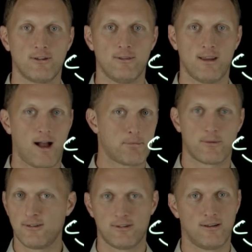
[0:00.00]
to the
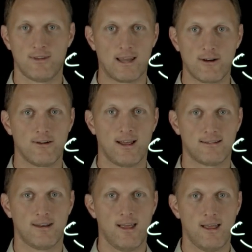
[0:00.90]
operation of the
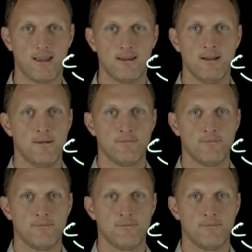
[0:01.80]
internet today,